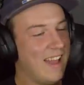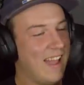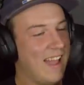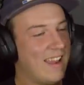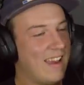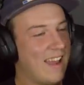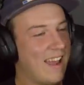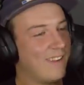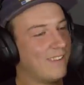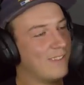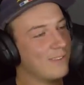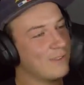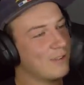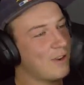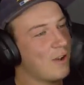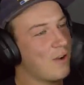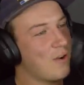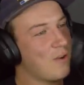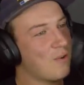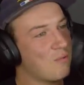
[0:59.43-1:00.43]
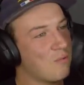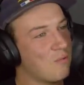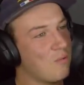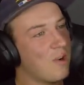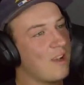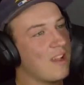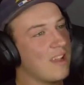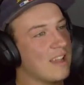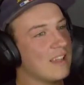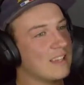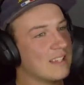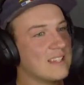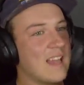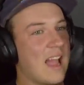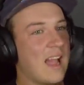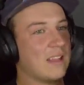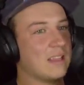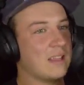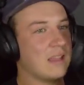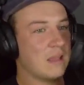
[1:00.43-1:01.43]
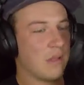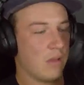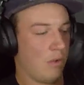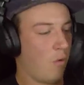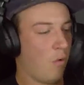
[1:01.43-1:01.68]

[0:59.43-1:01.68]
And I don't know what exactly the